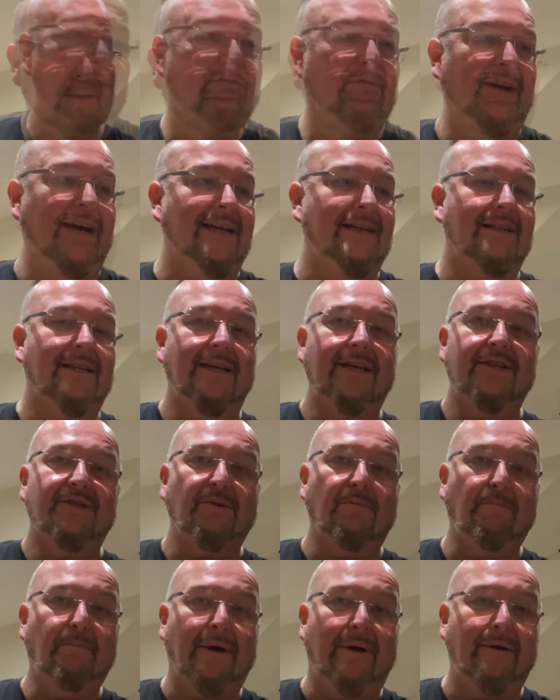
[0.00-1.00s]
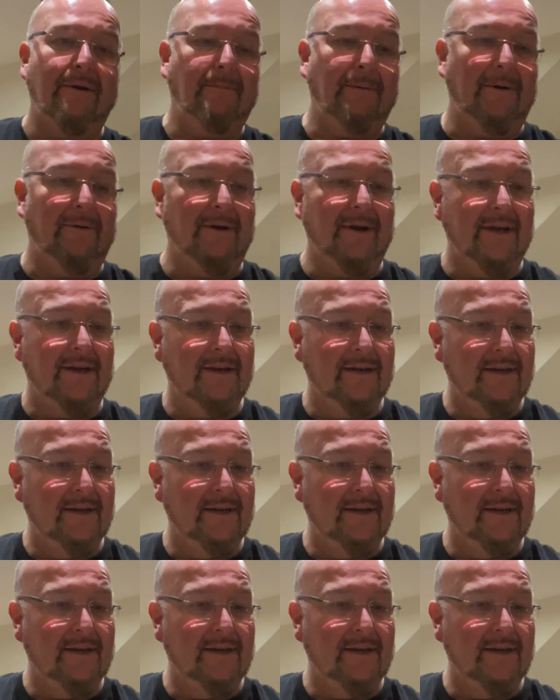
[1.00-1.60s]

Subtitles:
finally some peri-peri.